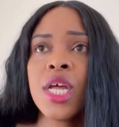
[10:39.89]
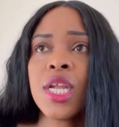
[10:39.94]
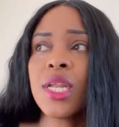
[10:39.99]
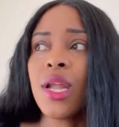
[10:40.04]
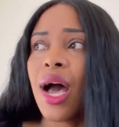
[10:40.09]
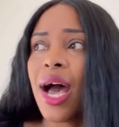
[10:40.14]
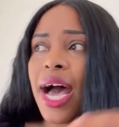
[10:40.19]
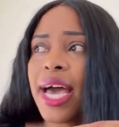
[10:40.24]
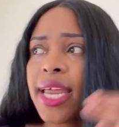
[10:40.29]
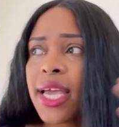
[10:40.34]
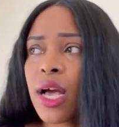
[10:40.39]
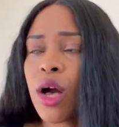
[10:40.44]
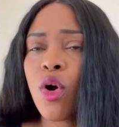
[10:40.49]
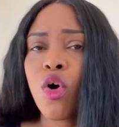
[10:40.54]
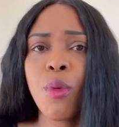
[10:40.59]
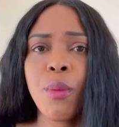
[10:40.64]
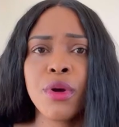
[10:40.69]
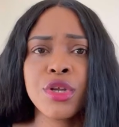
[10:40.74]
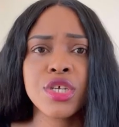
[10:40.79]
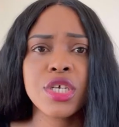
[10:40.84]
not adding a
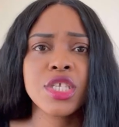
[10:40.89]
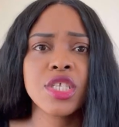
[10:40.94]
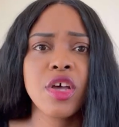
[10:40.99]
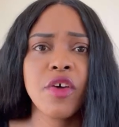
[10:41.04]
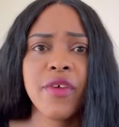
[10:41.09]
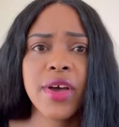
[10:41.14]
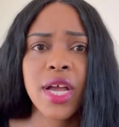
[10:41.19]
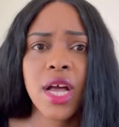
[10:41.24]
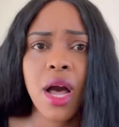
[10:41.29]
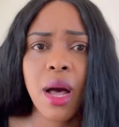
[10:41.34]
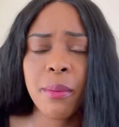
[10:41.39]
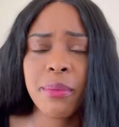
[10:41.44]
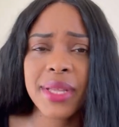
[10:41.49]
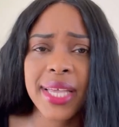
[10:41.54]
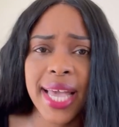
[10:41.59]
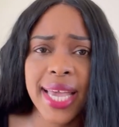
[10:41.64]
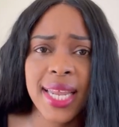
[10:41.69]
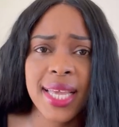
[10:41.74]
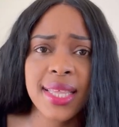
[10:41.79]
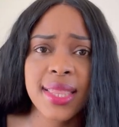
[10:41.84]
whole bunch of stuff and
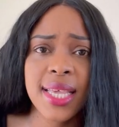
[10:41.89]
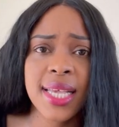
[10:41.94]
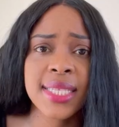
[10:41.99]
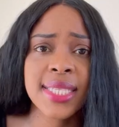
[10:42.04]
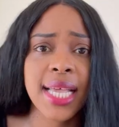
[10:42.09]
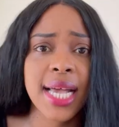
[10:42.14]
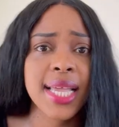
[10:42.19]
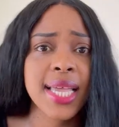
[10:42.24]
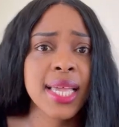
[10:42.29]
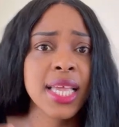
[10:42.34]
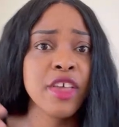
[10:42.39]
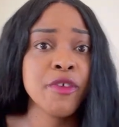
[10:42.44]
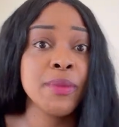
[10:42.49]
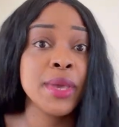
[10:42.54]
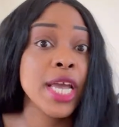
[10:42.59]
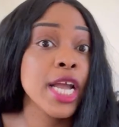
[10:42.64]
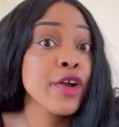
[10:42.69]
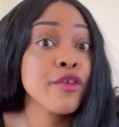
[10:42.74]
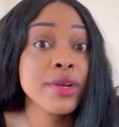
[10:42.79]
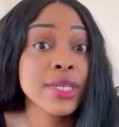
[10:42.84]
complicating things that can give
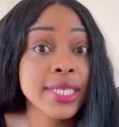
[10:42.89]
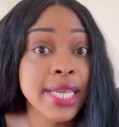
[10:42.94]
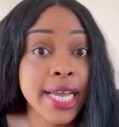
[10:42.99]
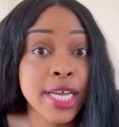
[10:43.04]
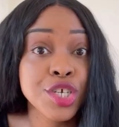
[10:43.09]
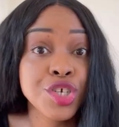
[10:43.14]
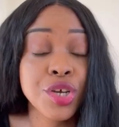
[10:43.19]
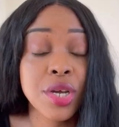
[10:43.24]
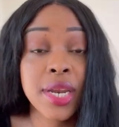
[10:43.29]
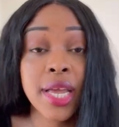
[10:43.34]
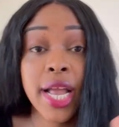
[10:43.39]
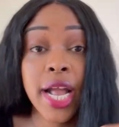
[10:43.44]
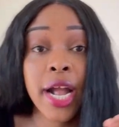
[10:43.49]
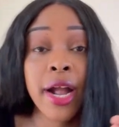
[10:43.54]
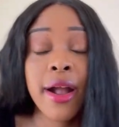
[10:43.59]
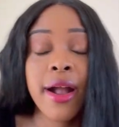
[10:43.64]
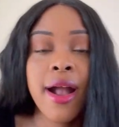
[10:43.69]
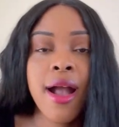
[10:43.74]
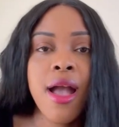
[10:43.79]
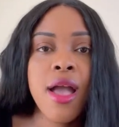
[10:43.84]
me irritation
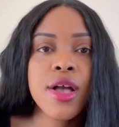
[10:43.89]
here.